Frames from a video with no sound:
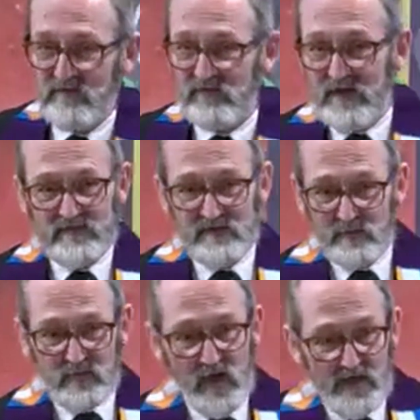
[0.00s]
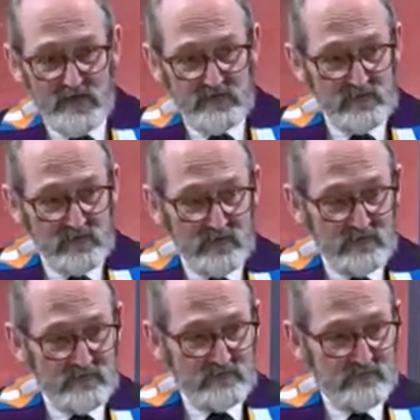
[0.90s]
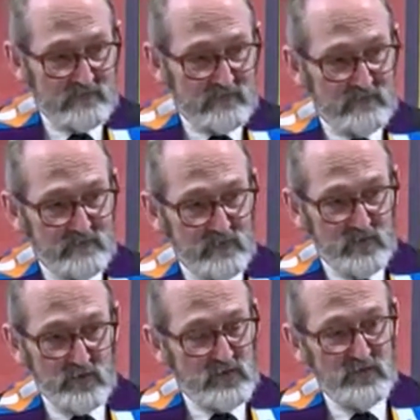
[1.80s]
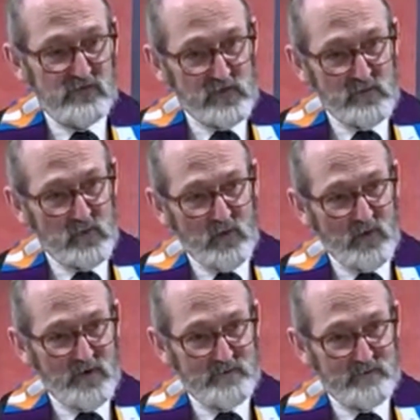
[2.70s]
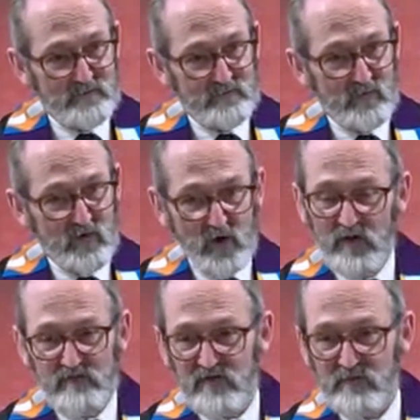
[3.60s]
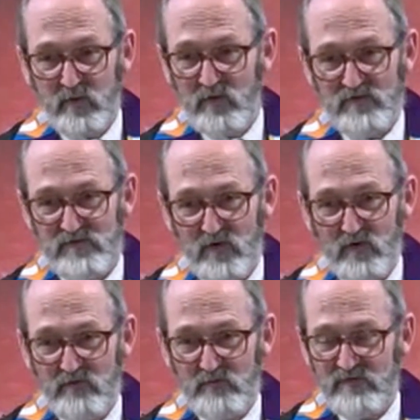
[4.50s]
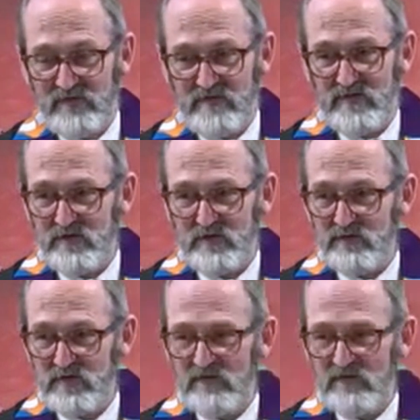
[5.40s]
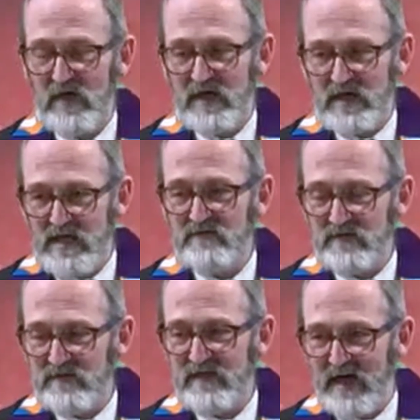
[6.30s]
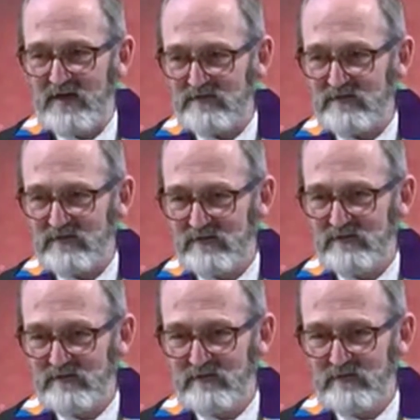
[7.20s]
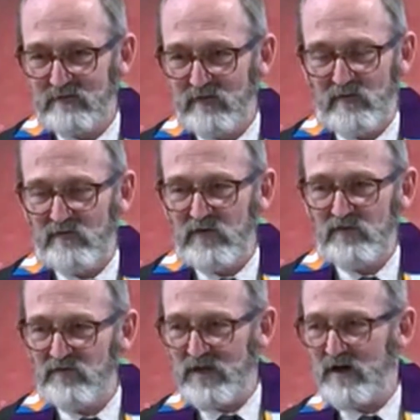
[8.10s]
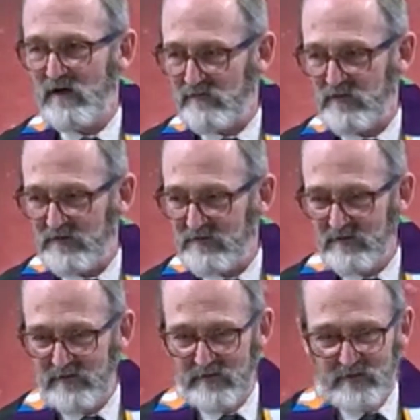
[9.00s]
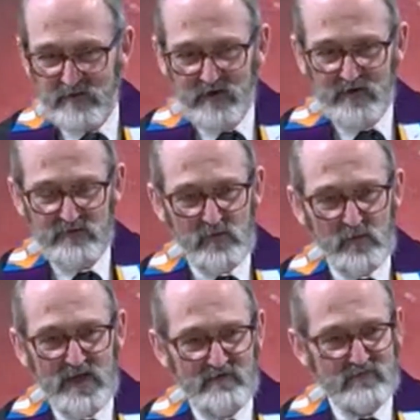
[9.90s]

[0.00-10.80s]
sight to the blind, good news for the poor, all of us poor souls receiving the good news, even that, we refused to be comforted under the wing of